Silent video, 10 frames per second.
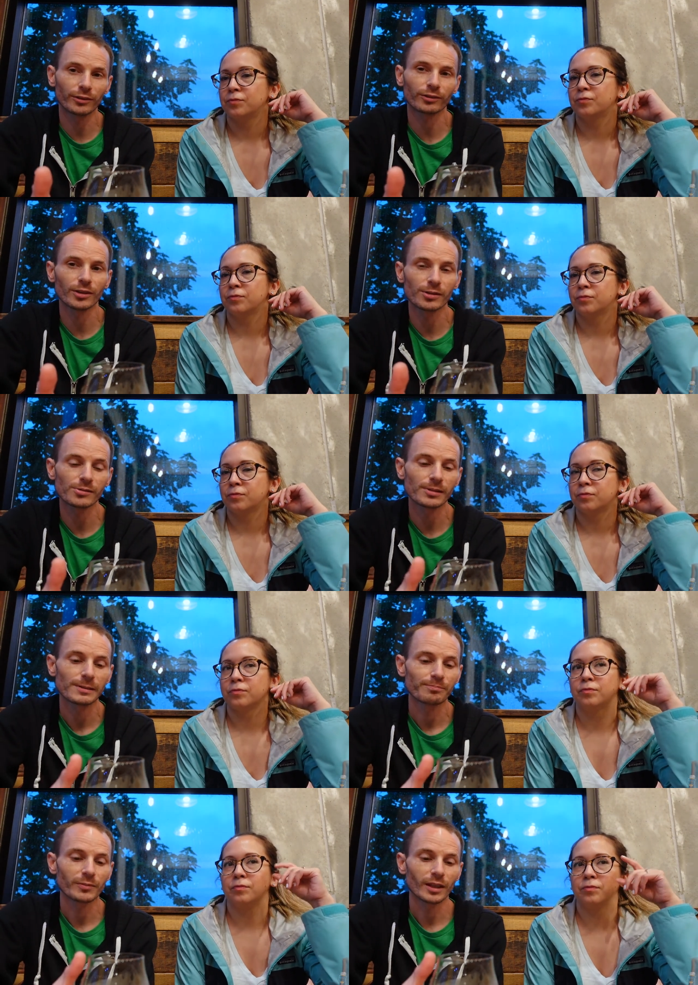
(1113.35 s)
Speaker 1: Stone.
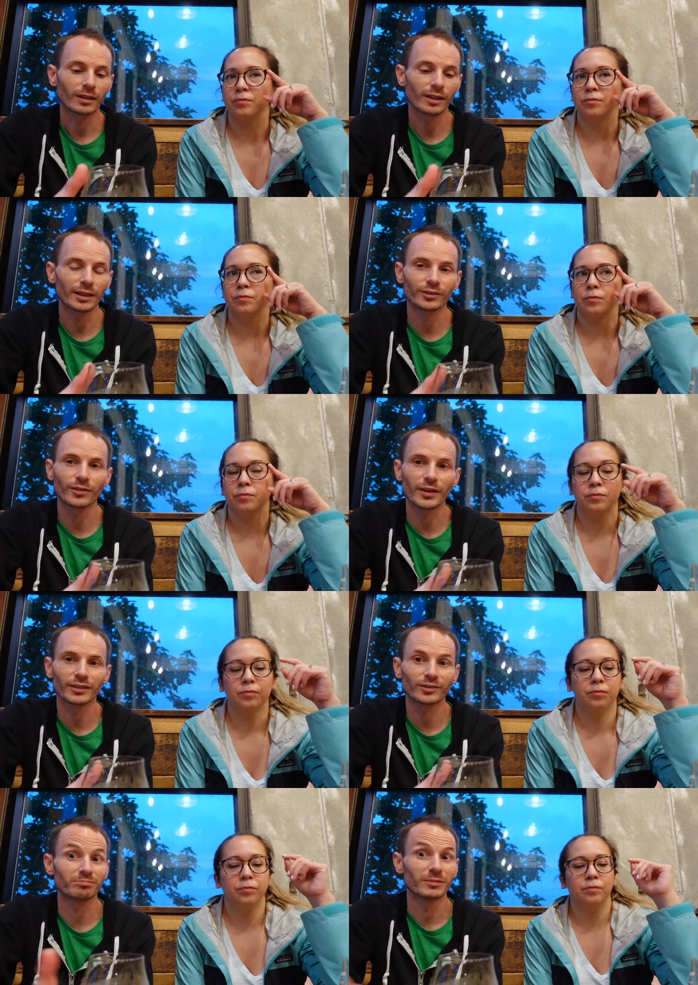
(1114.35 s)
A lot of stuff
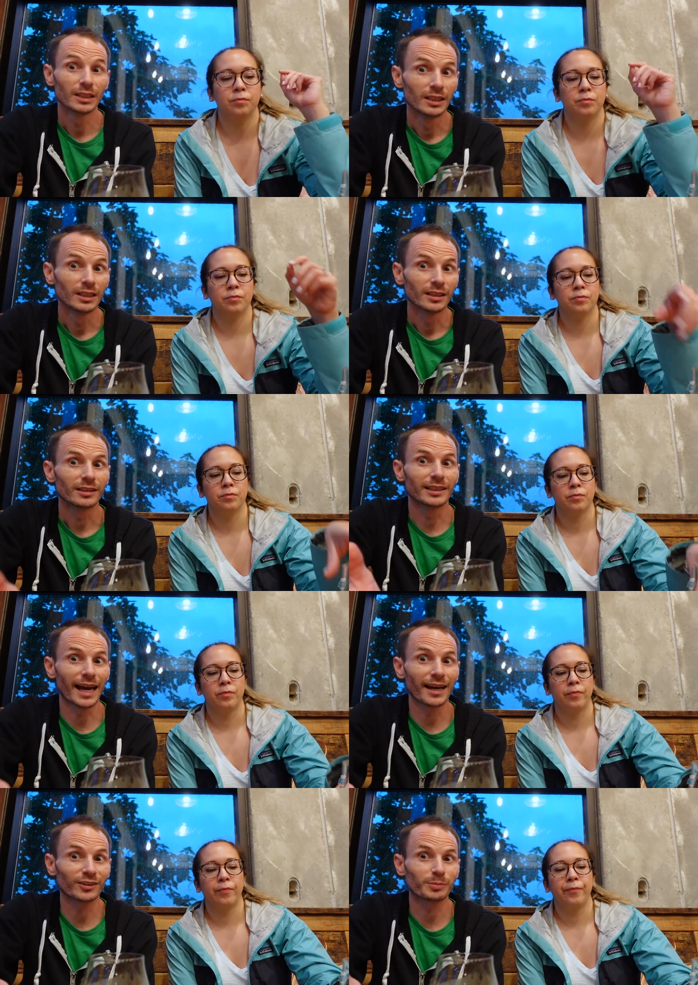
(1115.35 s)
that's
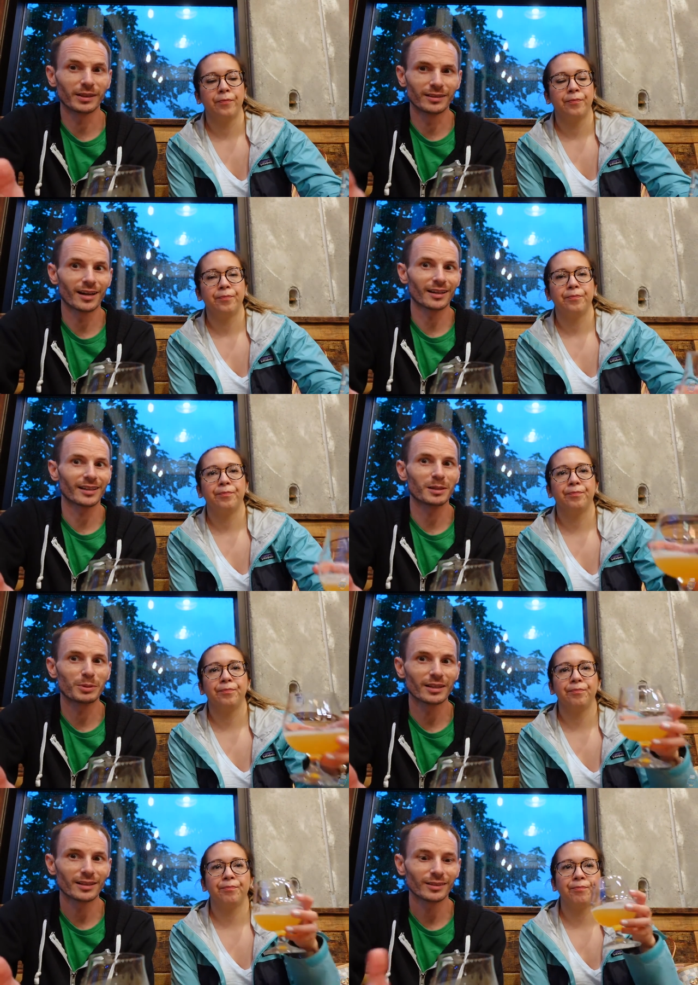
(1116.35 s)
gasp, not
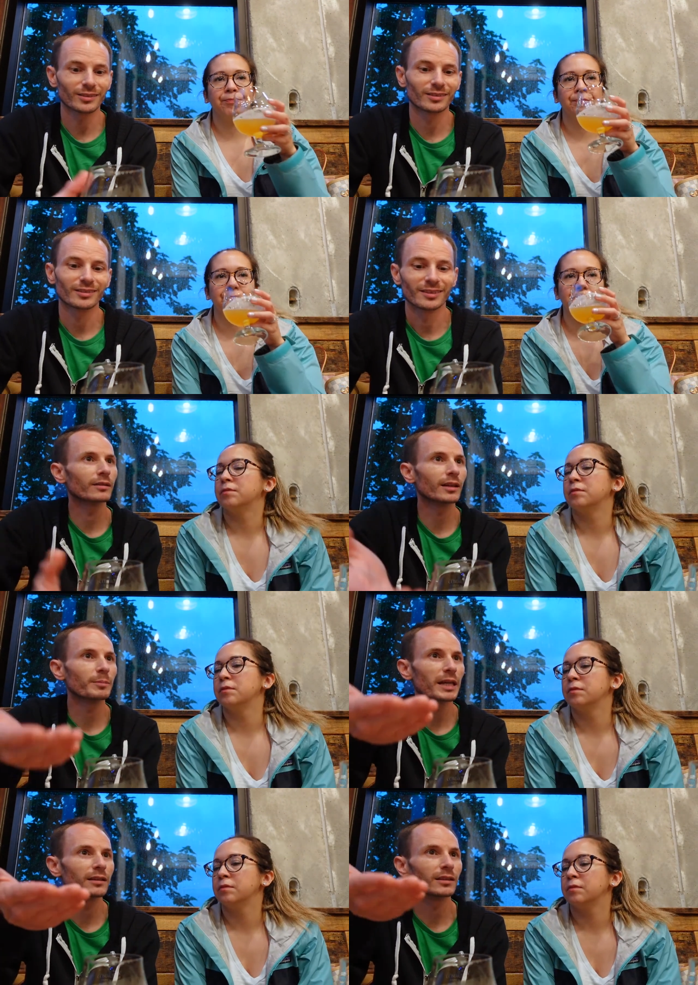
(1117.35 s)
IPAs. They
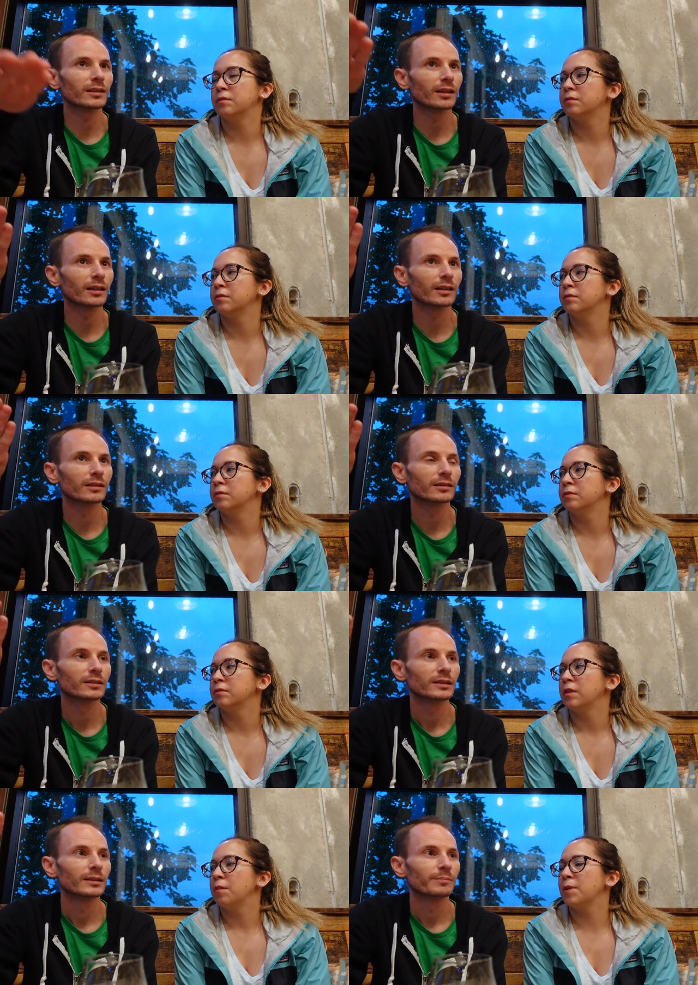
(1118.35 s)
make the.
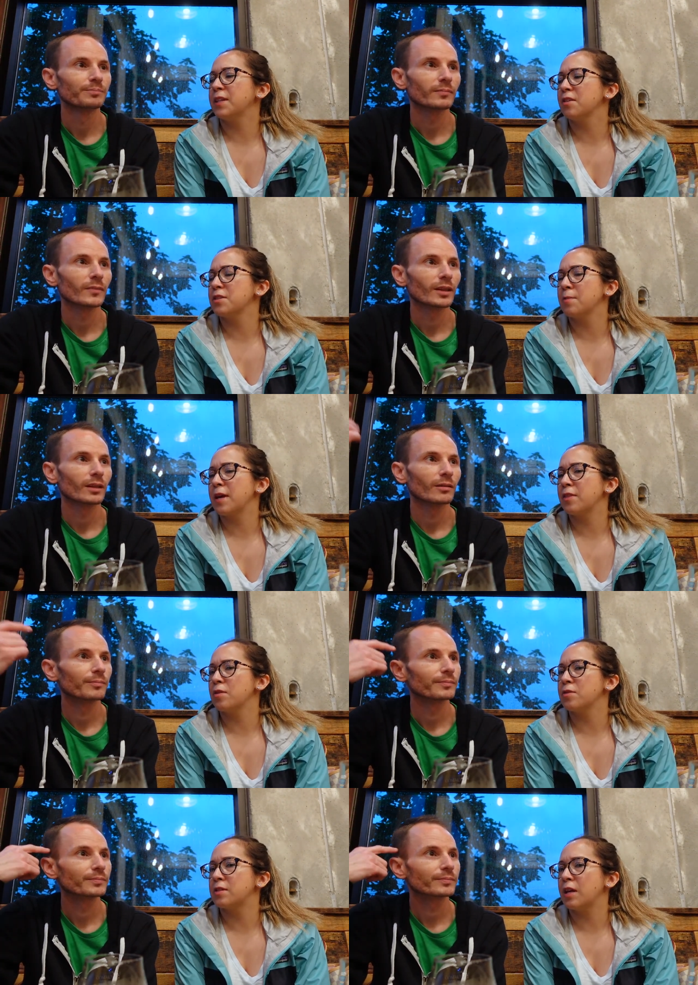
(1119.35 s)
Uh,
Speaker 2: but they also make
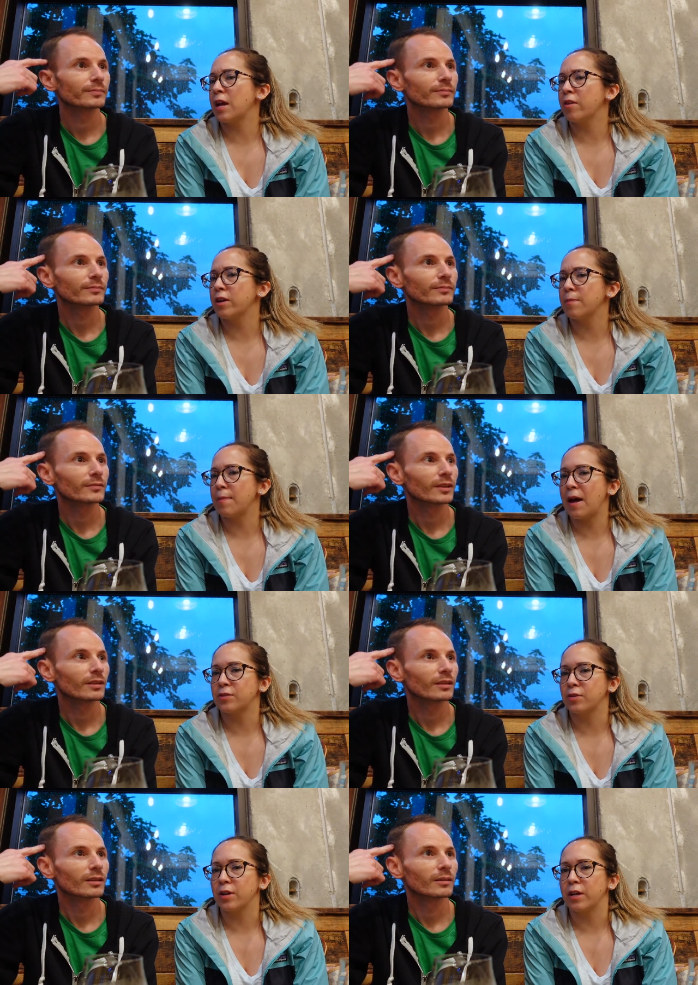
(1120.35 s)
those the arrogant
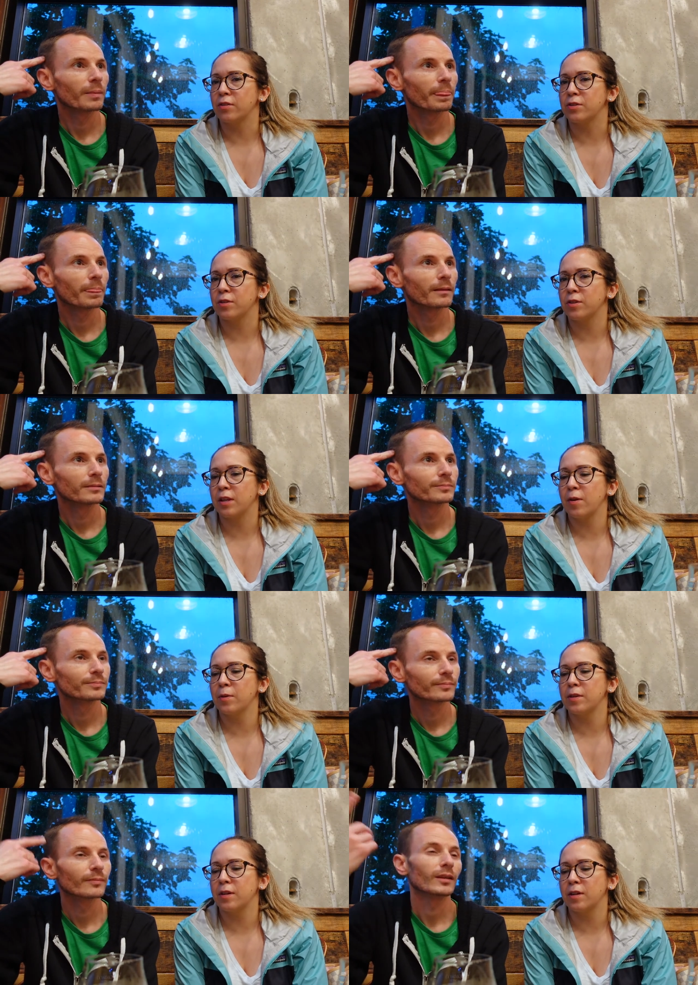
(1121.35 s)
bastard ales. So they
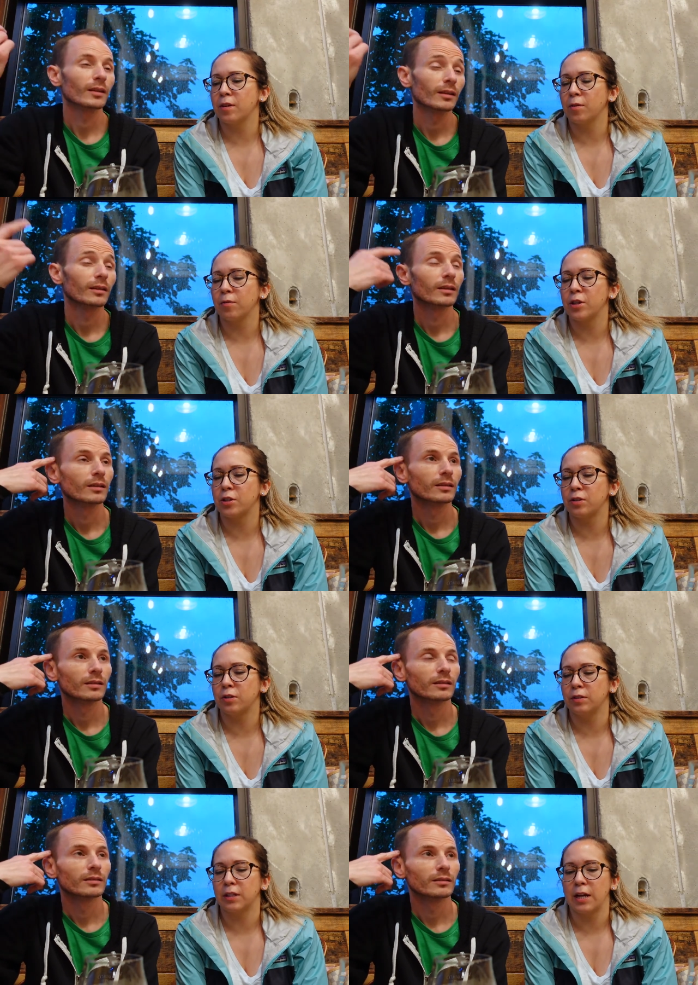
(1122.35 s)
were the
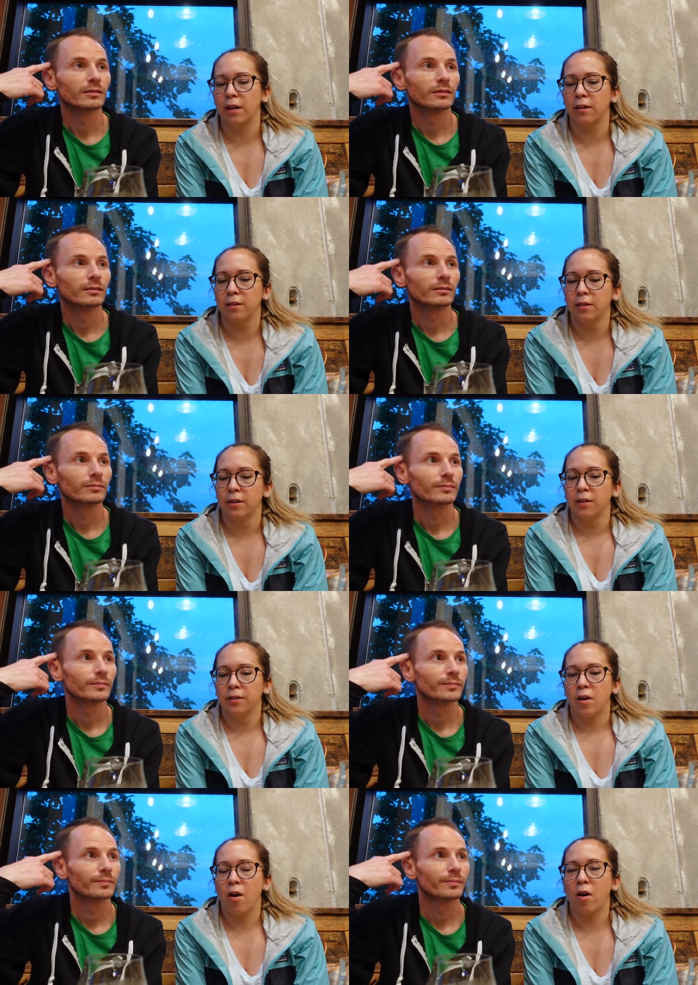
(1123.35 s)
original like
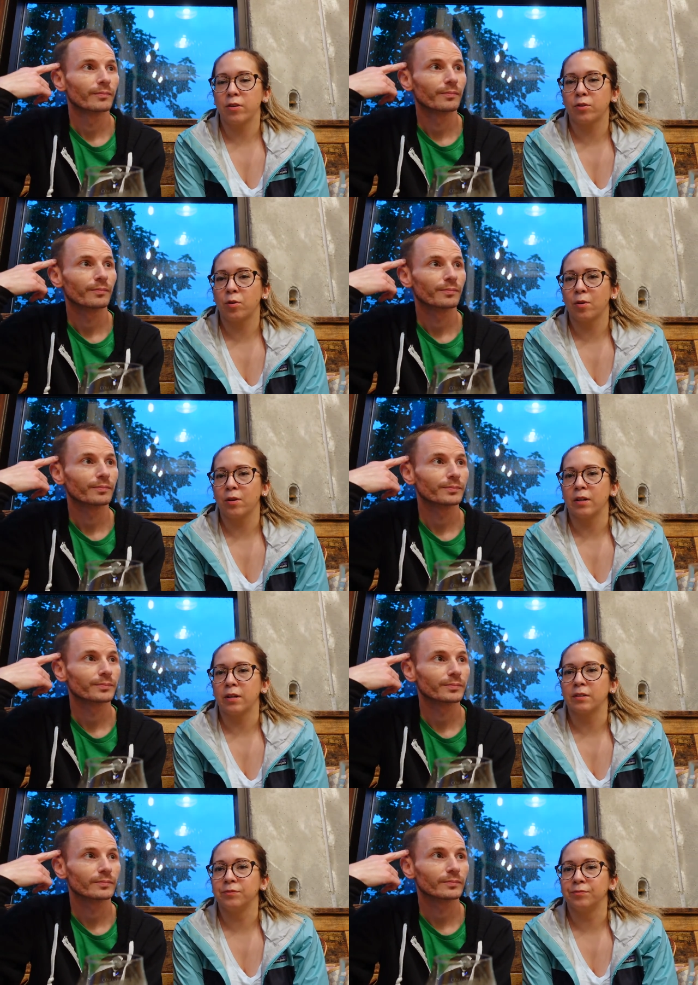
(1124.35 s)
hardcore